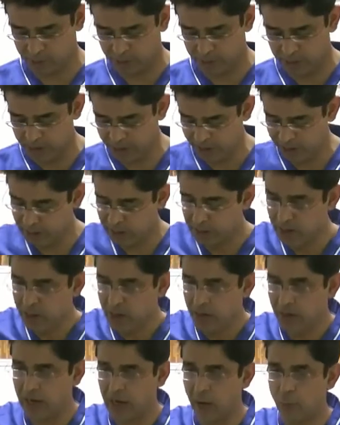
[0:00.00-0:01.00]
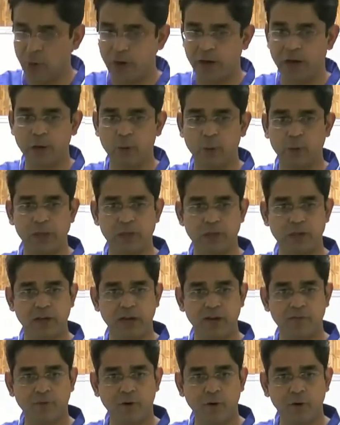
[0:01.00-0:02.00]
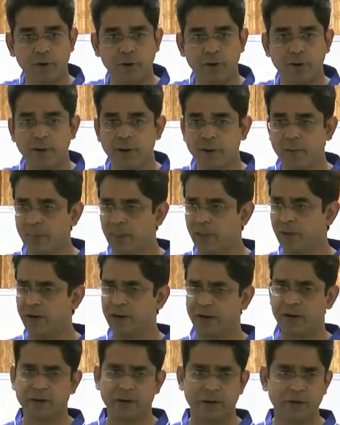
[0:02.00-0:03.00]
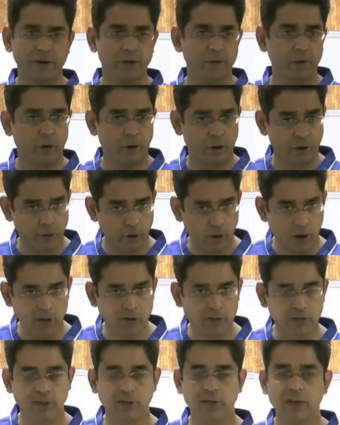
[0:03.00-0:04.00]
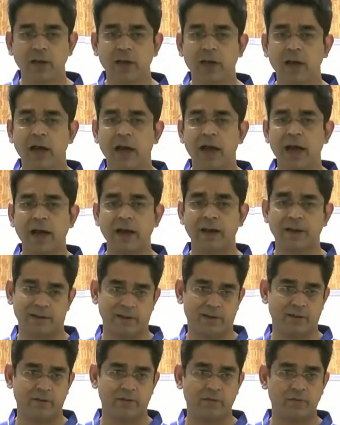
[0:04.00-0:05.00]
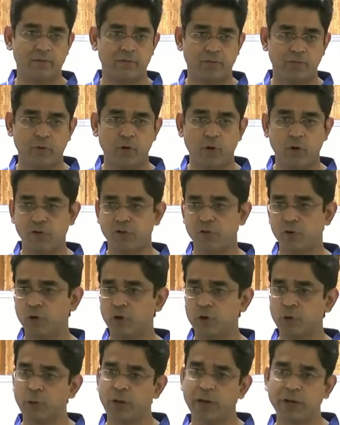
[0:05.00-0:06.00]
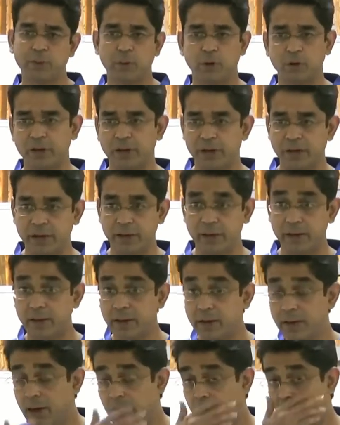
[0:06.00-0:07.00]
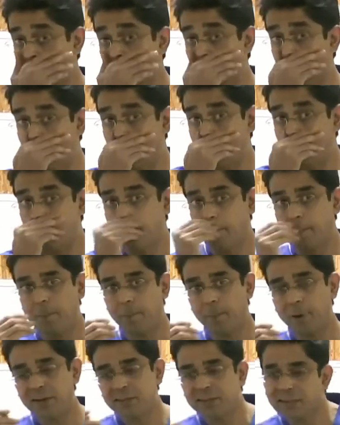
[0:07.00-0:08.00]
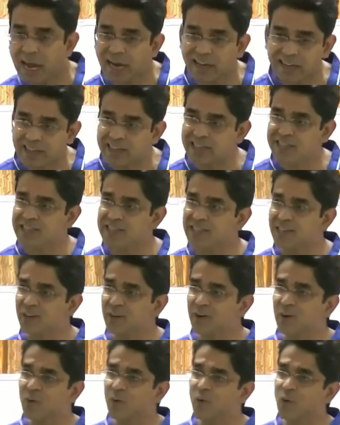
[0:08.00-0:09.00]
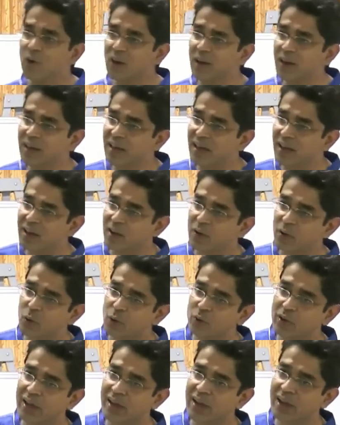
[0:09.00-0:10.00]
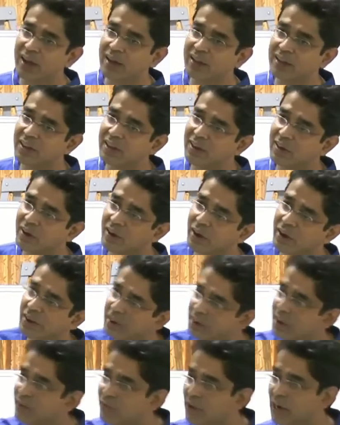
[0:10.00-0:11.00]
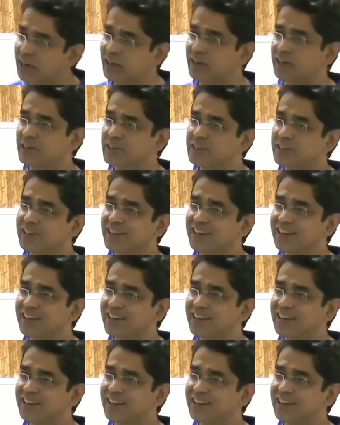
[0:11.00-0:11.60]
midline. L1, L2, L3, L4, recurrent or not, and 4, 4 to 8, more than 8. But that is only looking at the hernia factors.